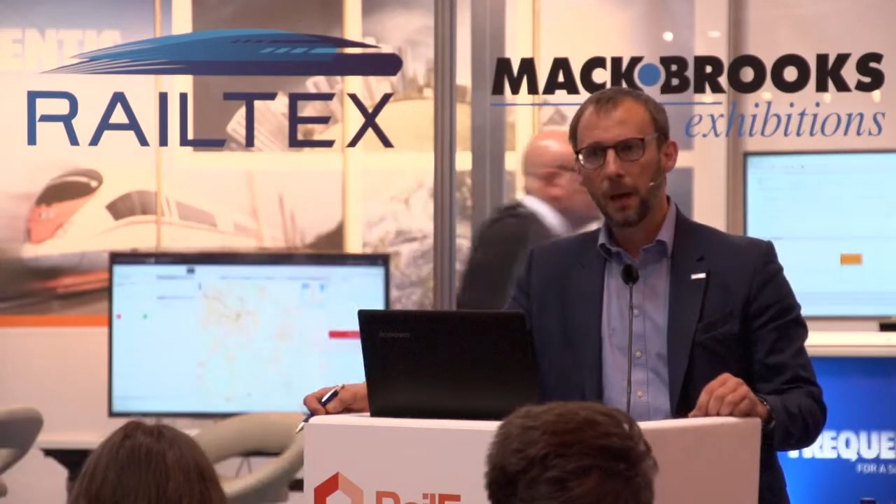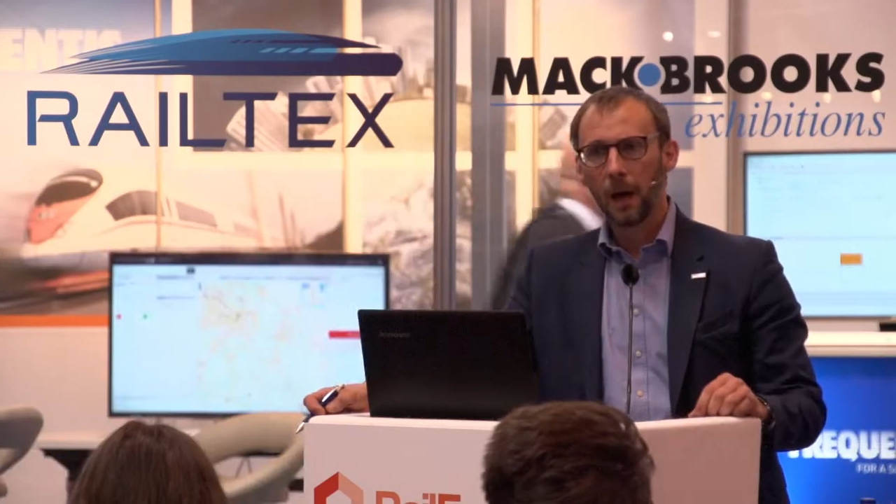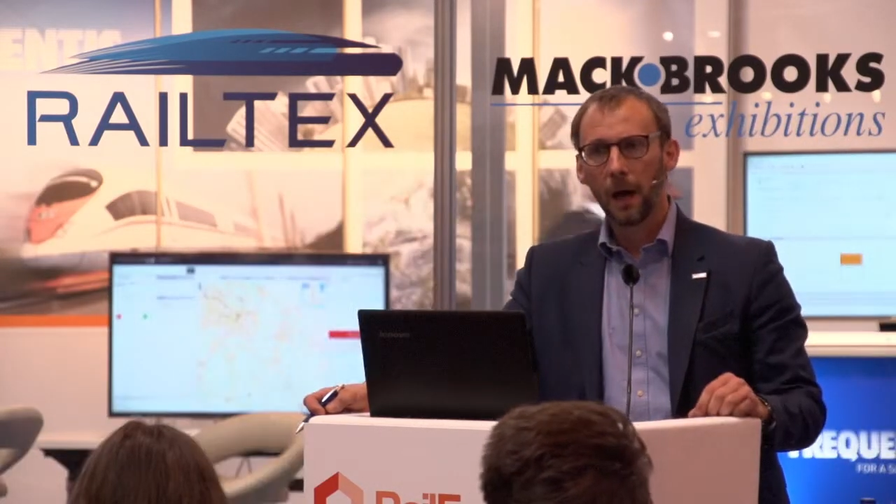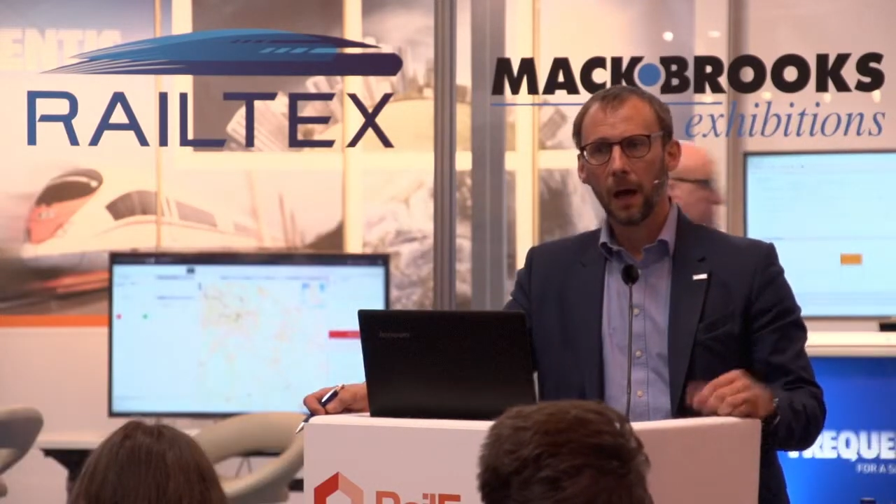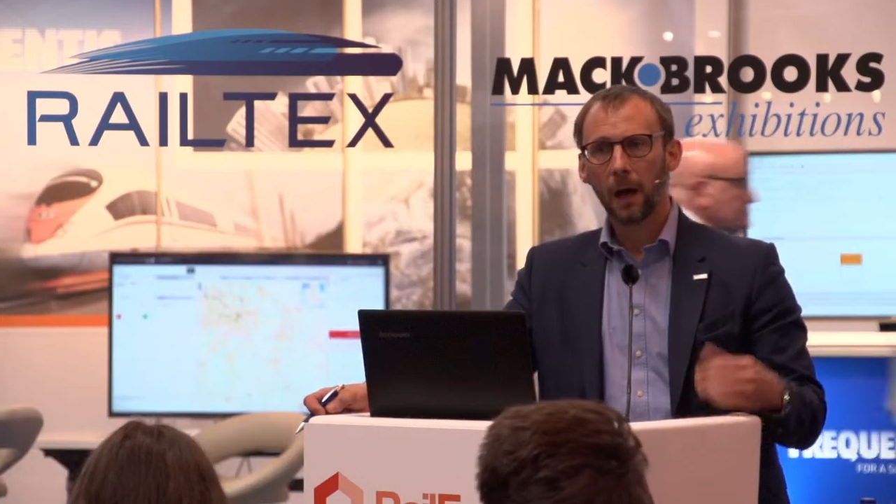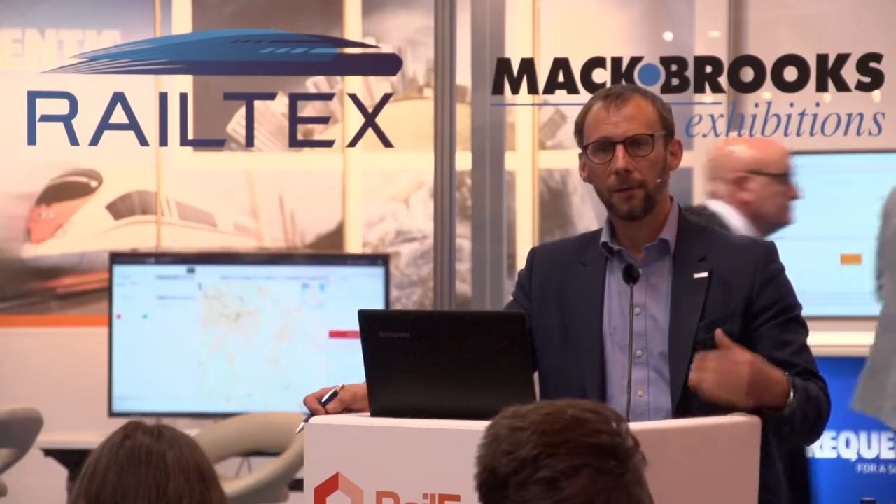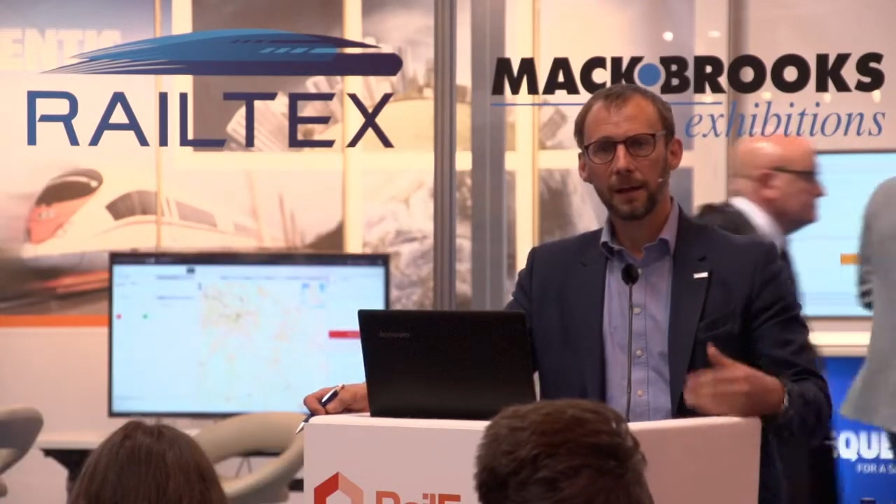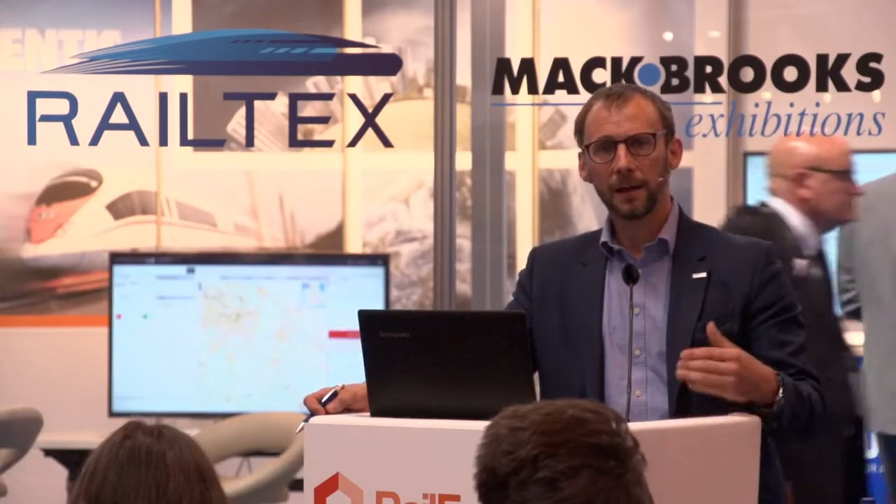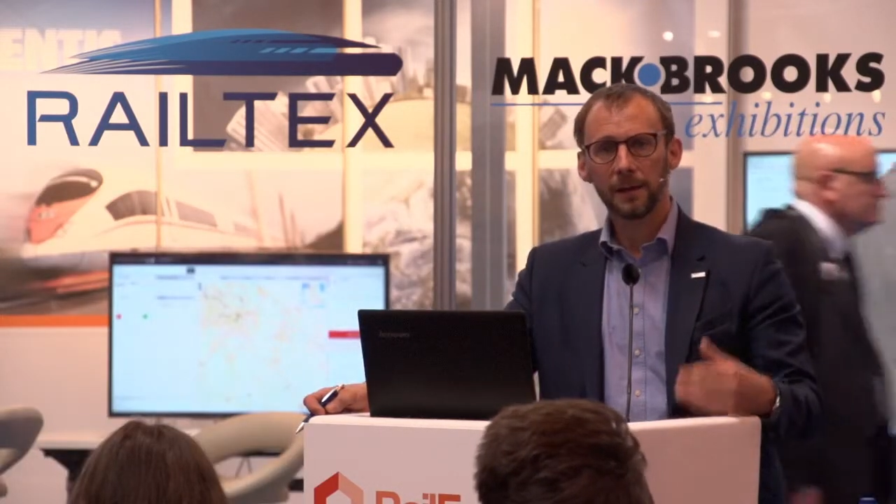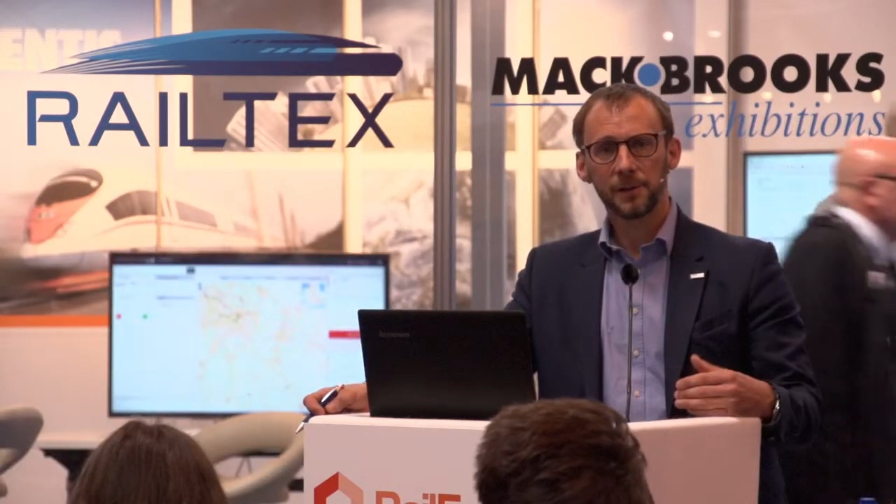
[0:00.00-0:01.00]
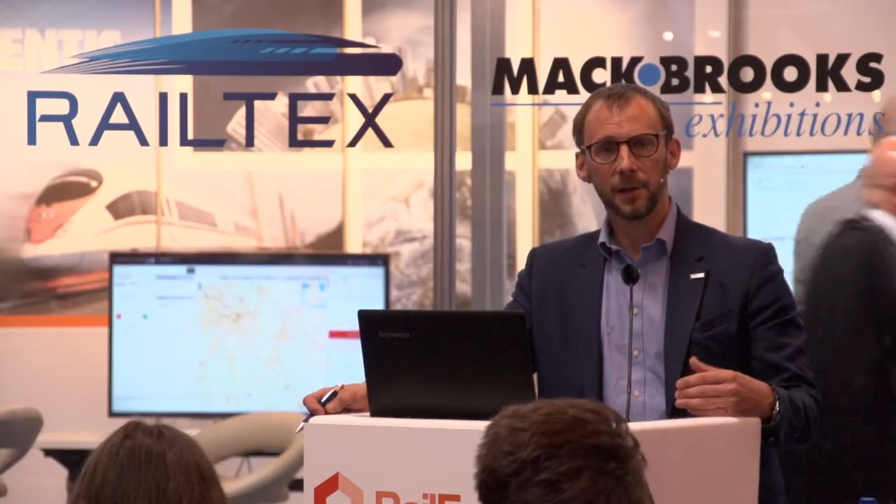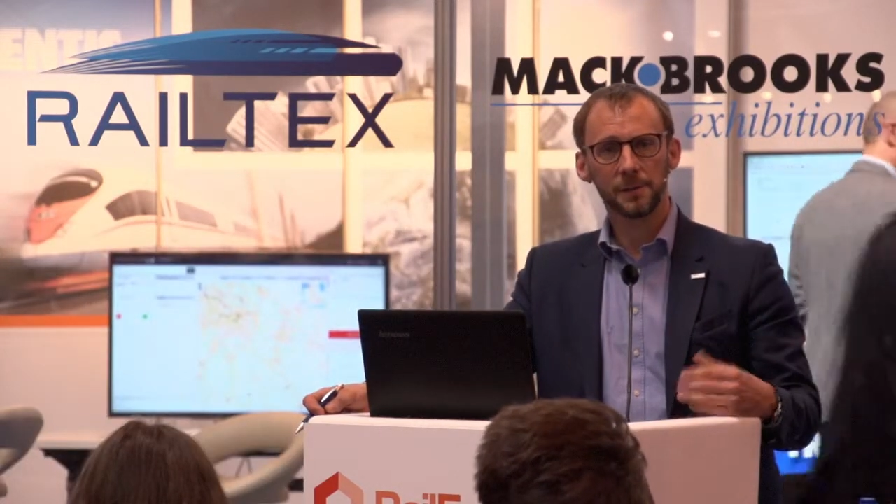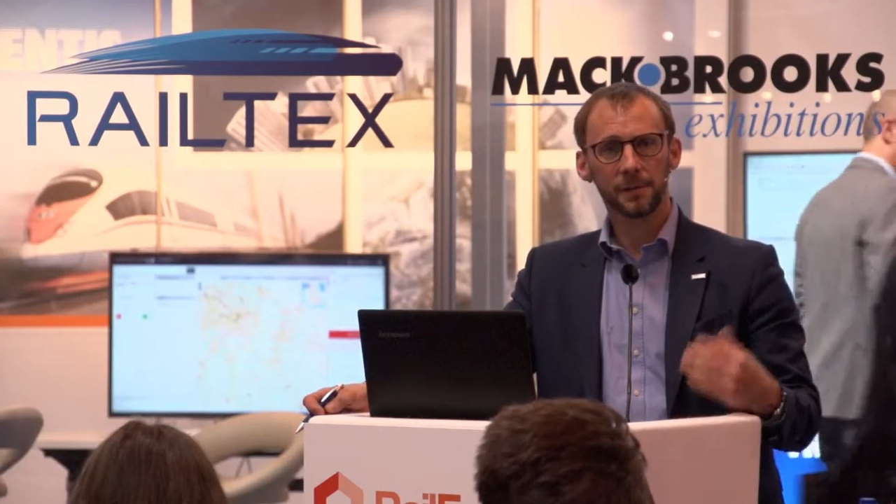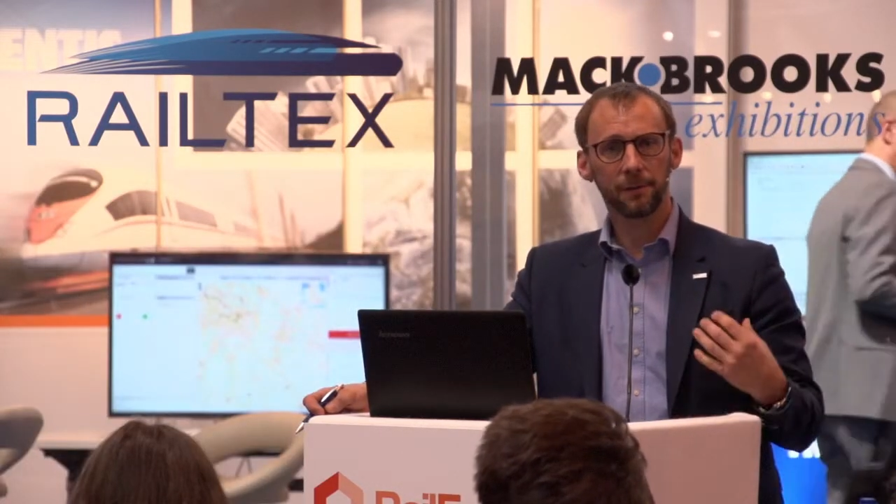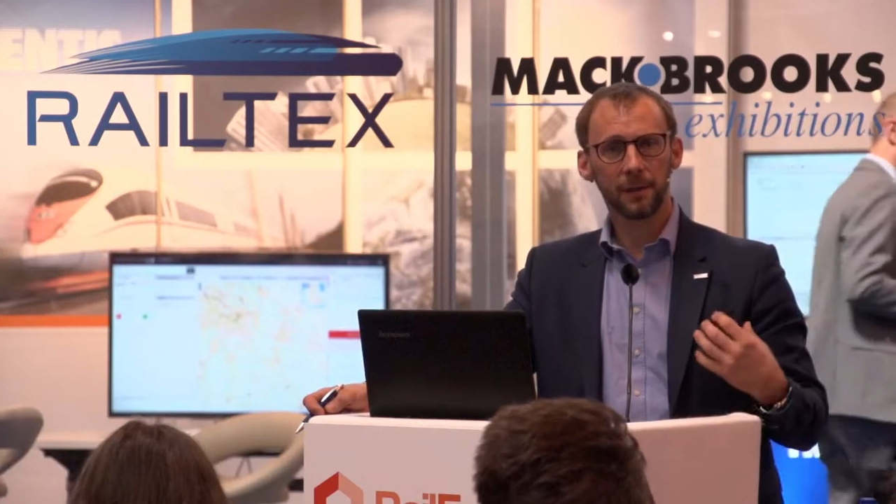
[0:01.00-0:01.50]
I think in
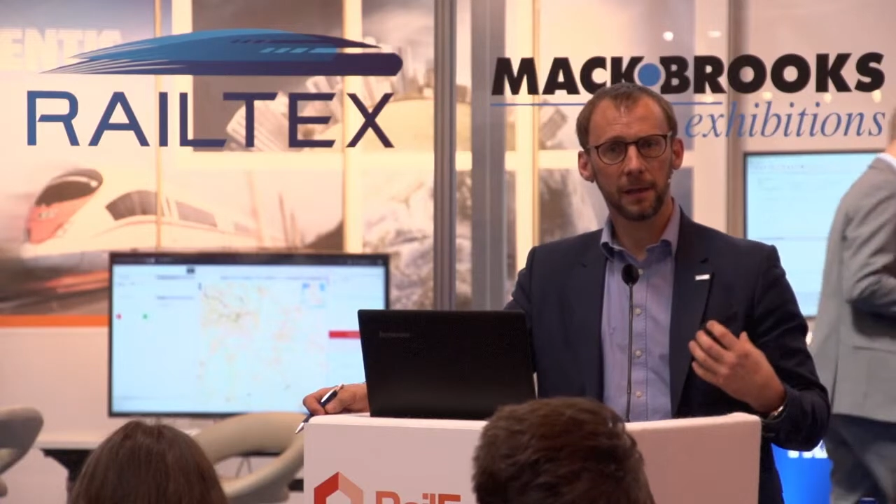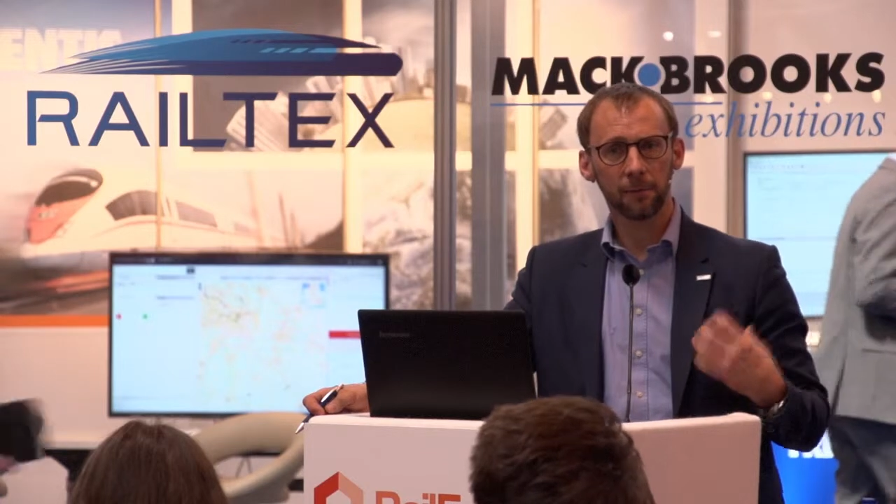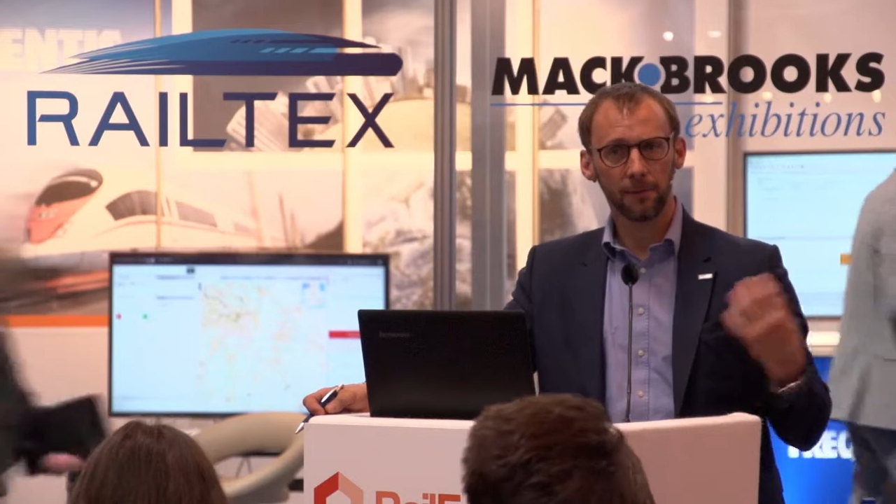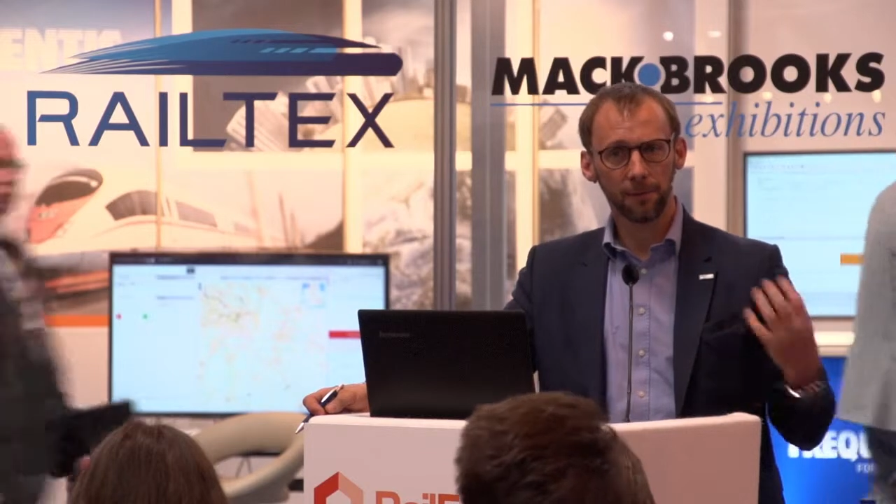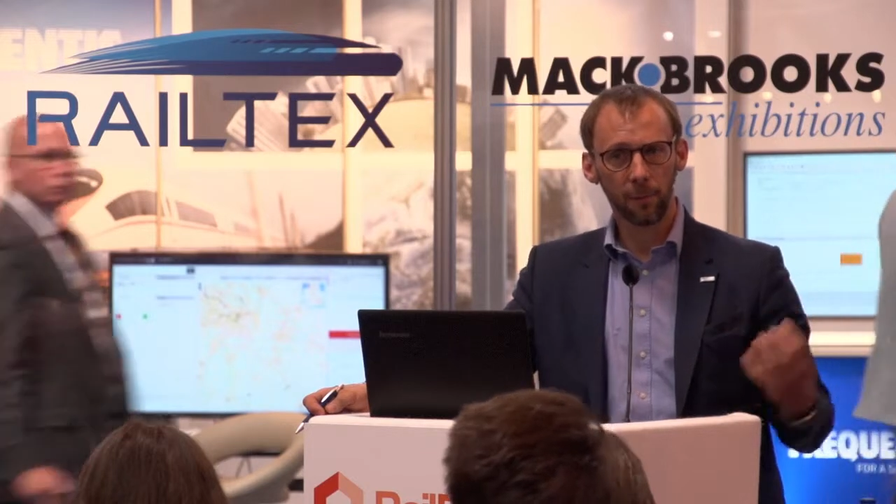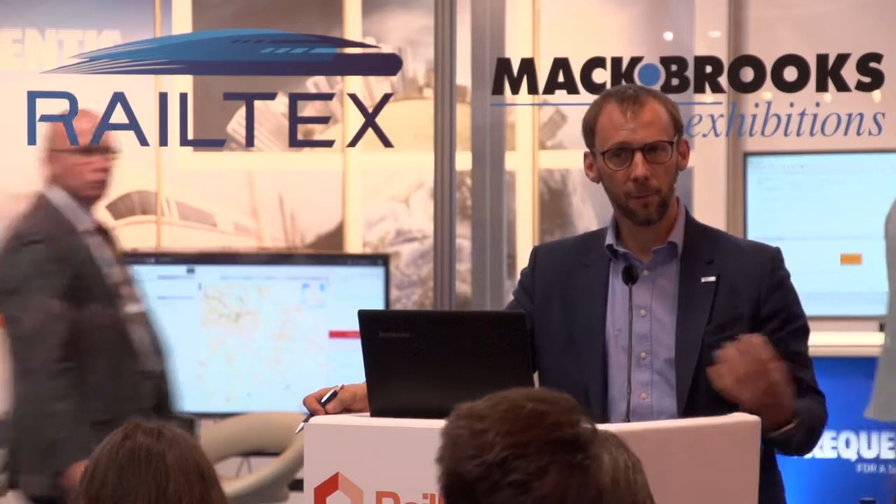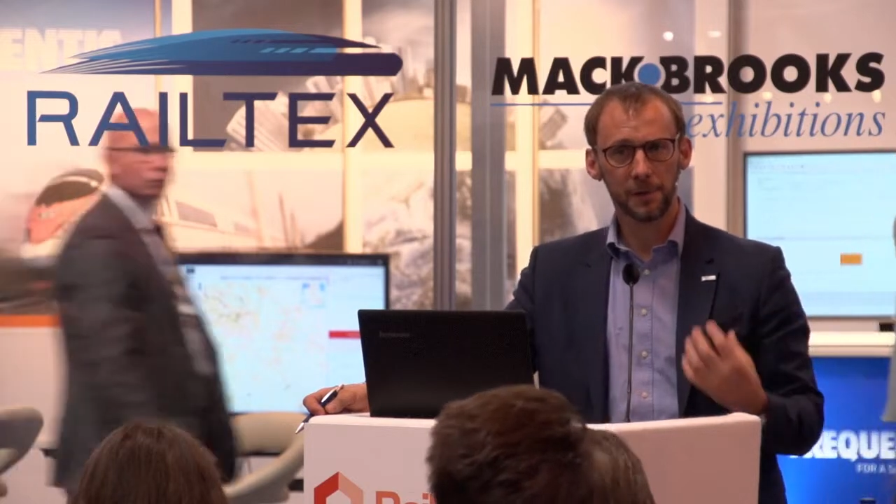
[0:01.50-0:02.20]
terms of the reform